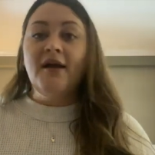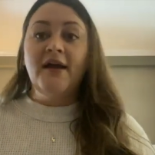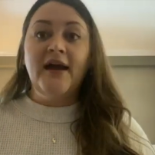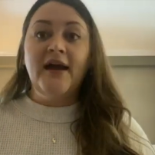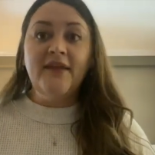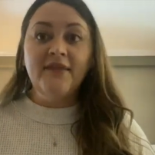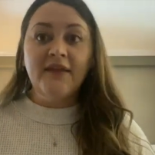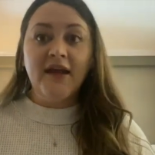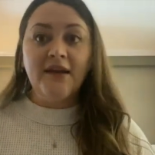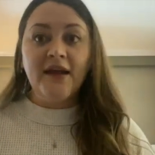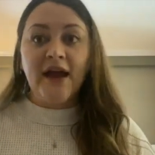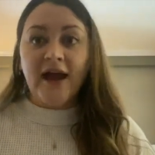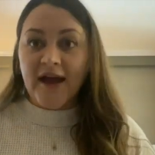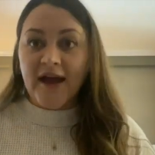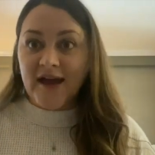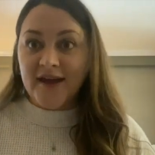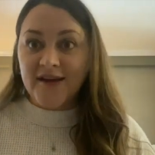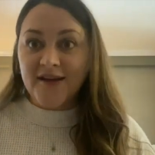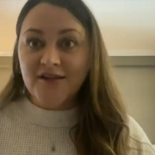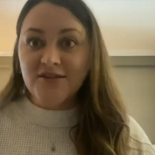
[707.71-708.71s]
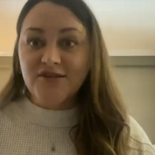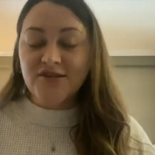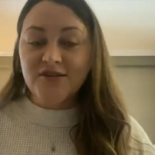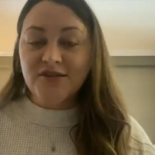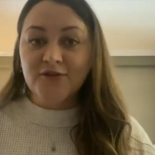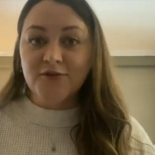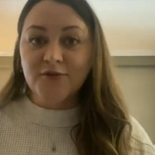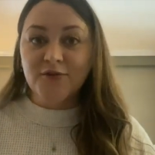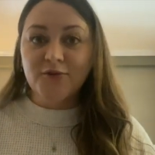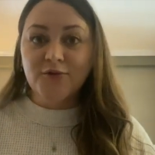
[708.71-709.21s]
and then head
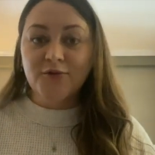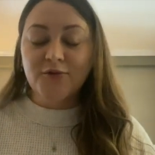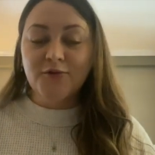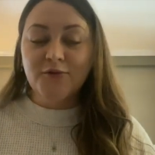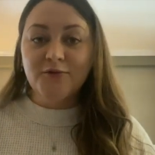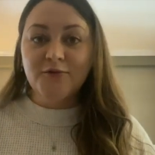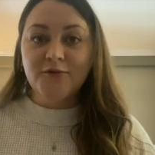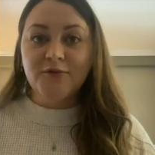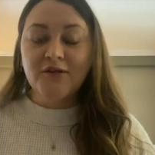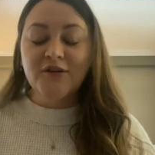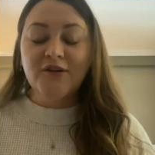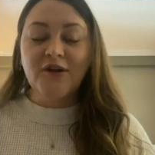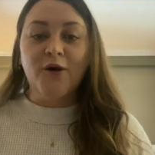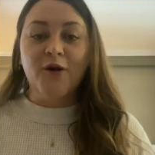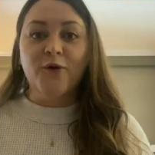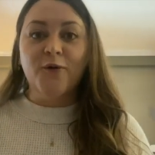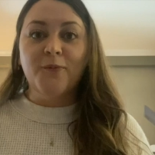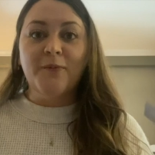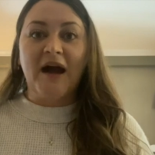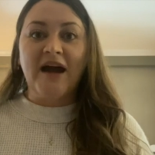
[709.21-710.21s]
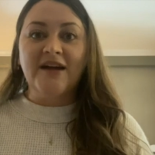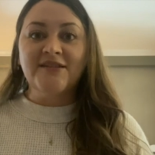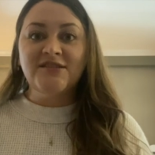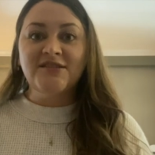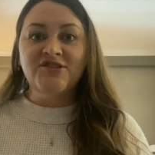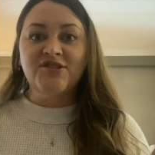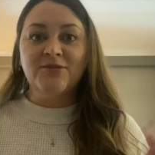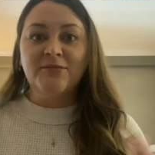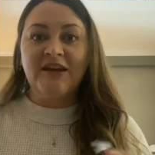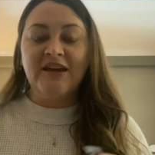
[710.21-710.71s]
to go back to
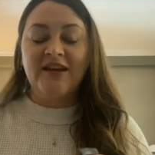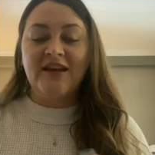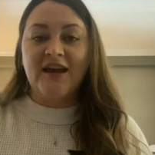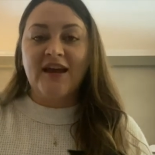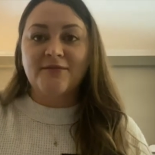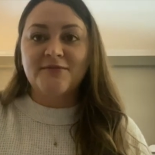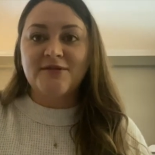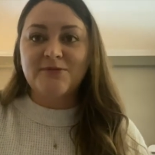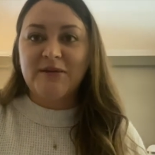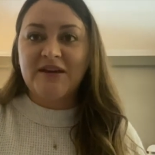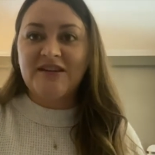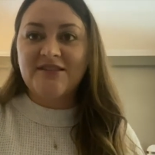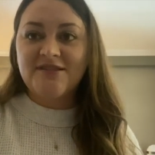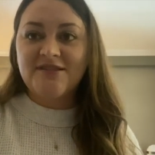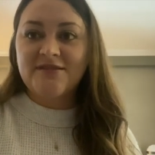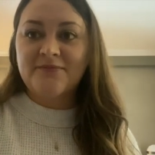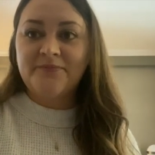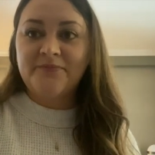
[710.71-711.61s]
Jimmy and Adam's place.